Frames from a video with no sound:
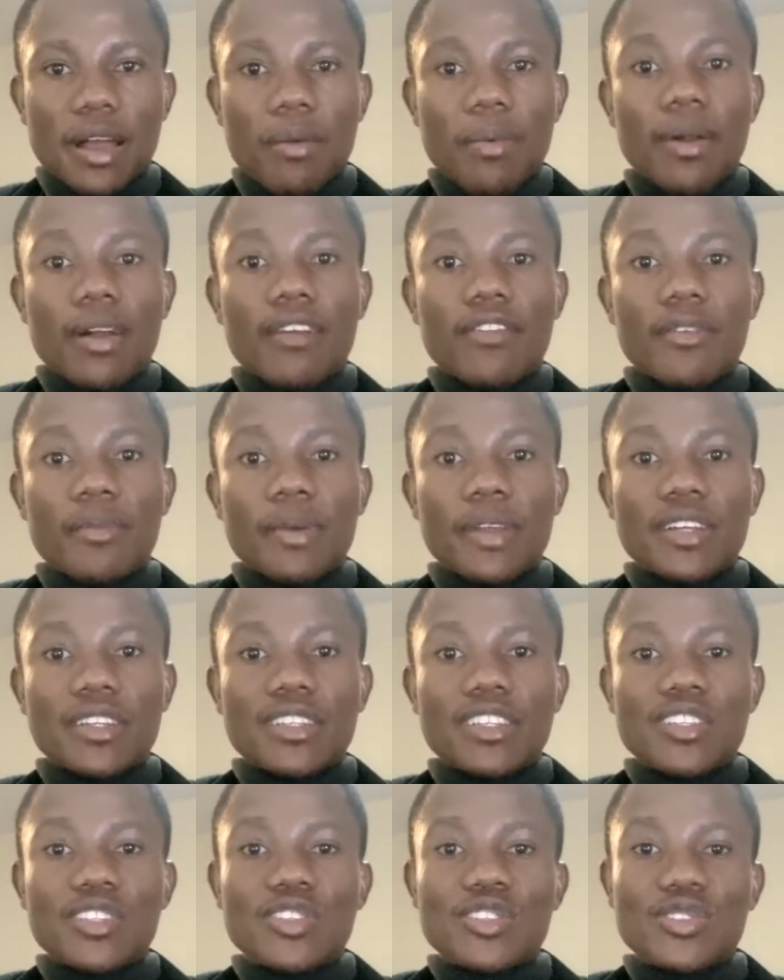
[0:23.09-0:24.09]
our government
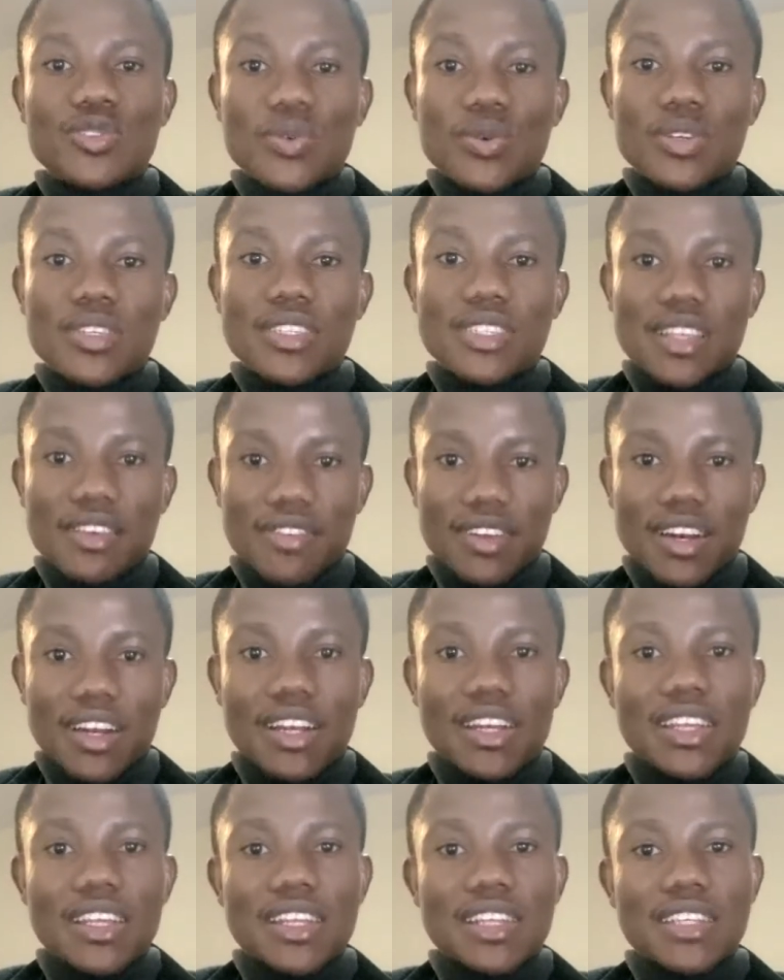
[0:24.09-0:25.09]
took several
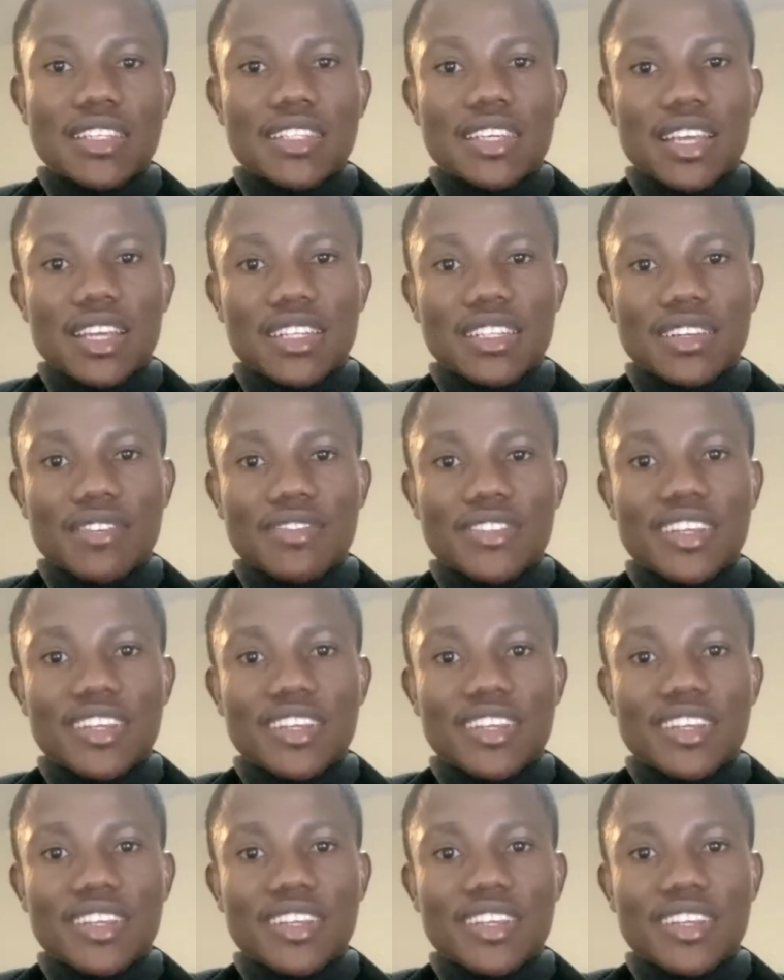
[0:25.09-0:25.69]
initiatives,